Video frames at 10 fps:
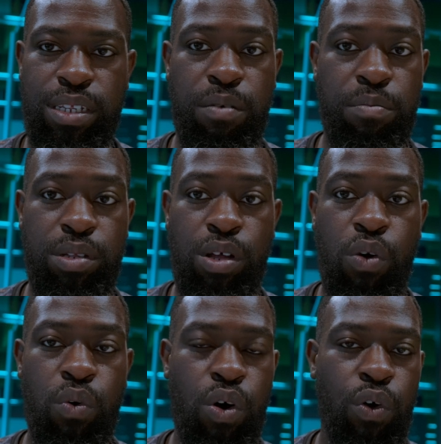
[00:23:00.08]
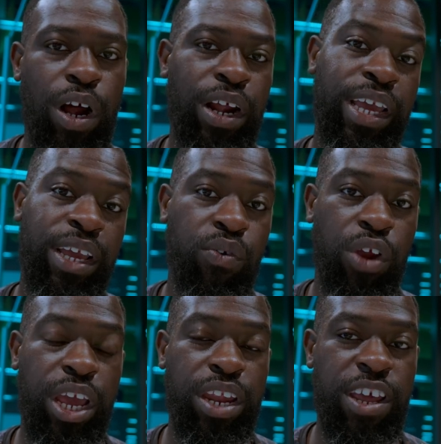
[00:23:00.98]
it down below, or I can
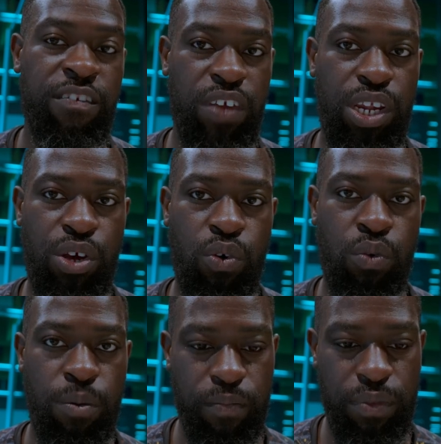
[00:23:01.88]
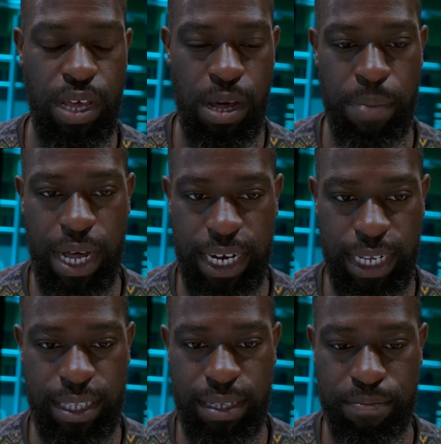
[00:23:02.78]
create a video about
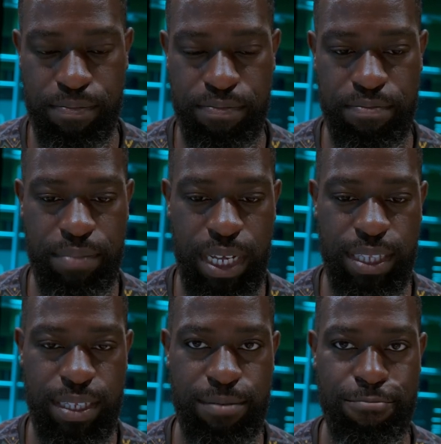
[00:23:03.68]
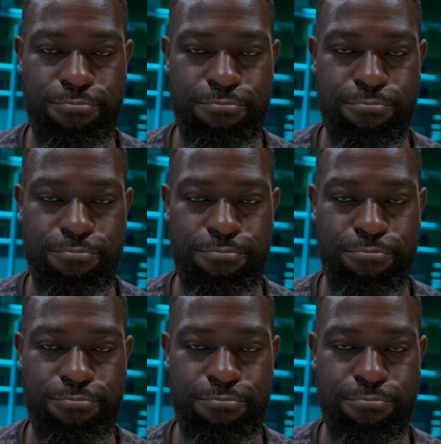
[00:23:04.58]
it. But